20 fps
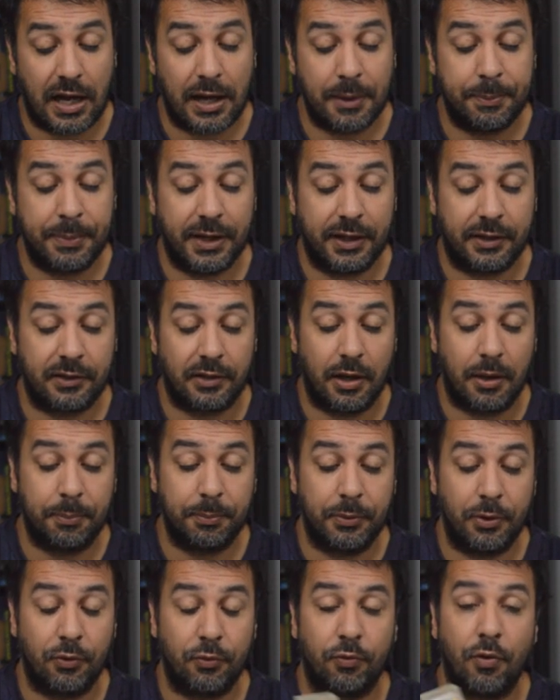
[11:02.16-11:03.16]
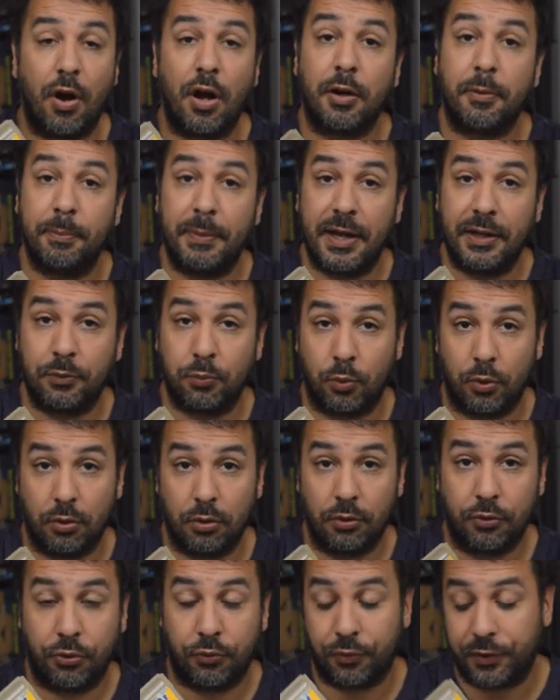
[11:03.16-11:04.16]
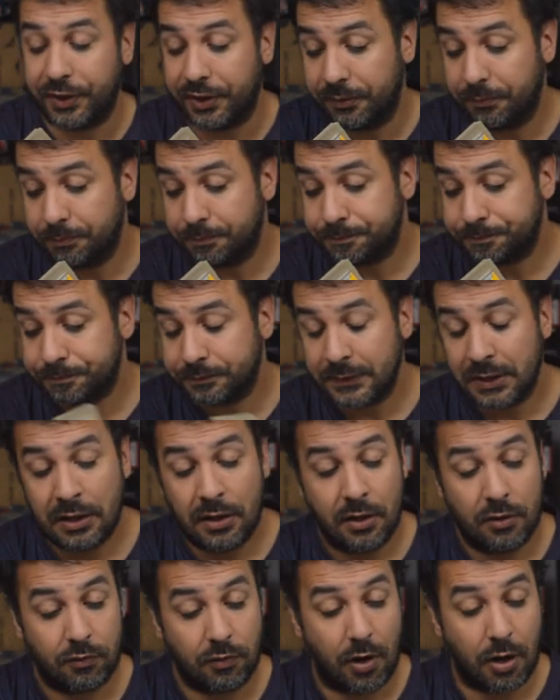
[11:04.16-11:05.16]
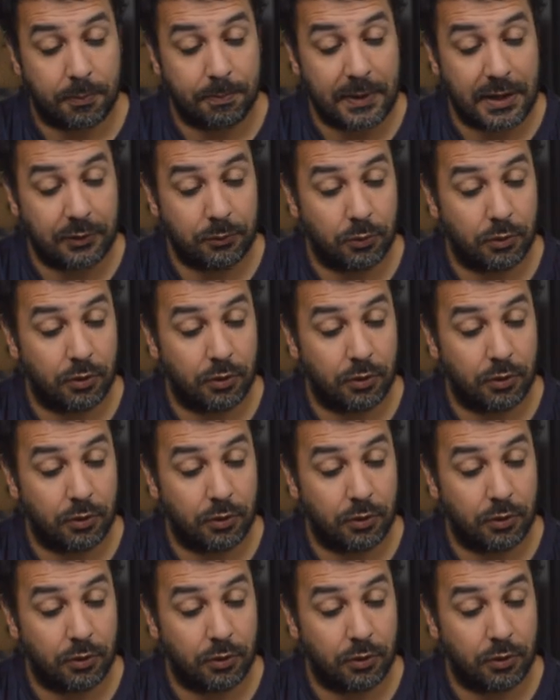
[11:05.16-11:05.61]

I picked up Rockman World 3. Rockman